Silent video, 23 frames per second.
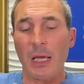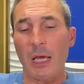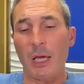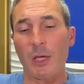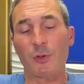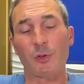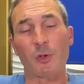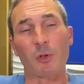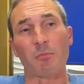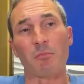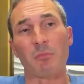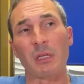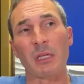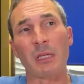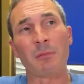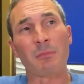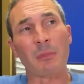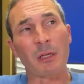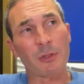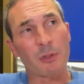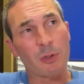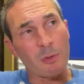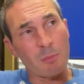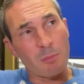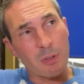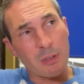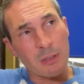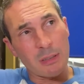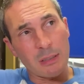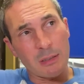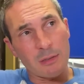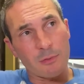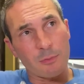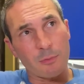And so me and my two
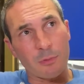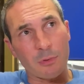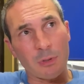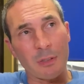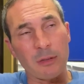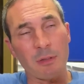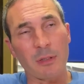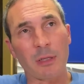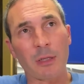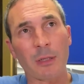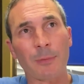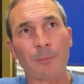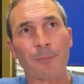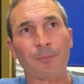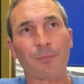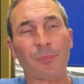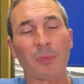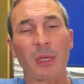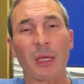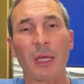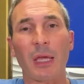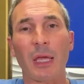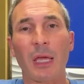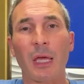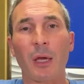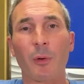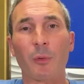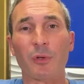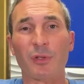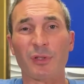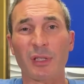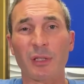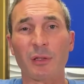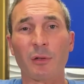buddies were in there and
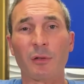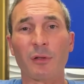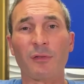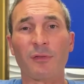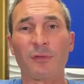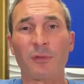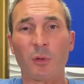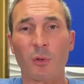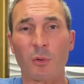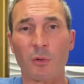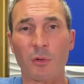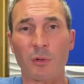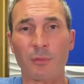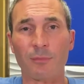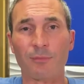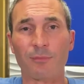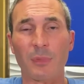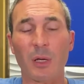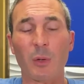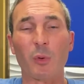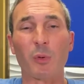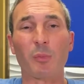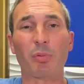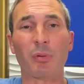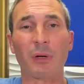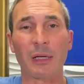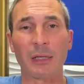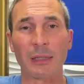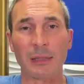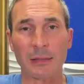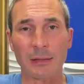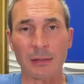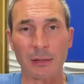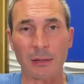we're sitting on the floor and we're
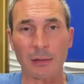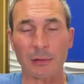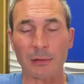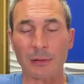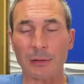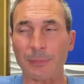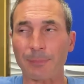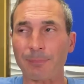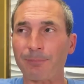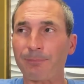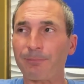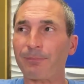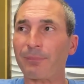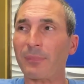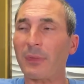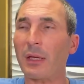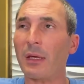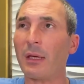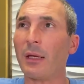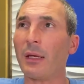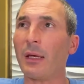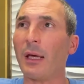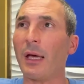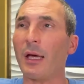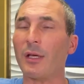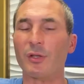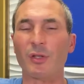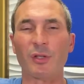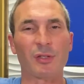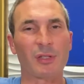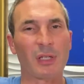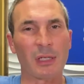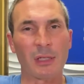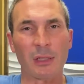praying in tongues and
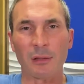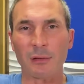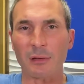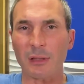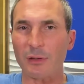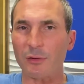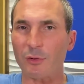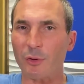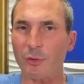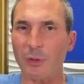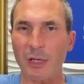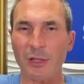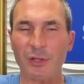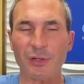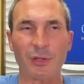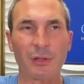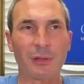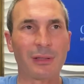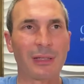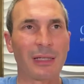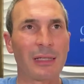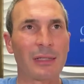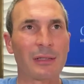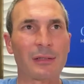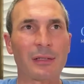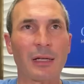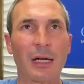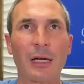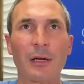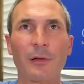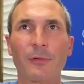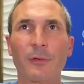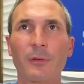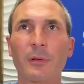just seeking direction and
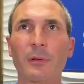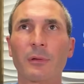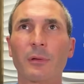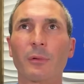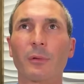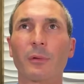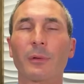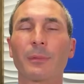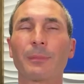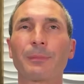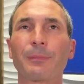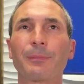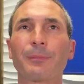insight from the Lord.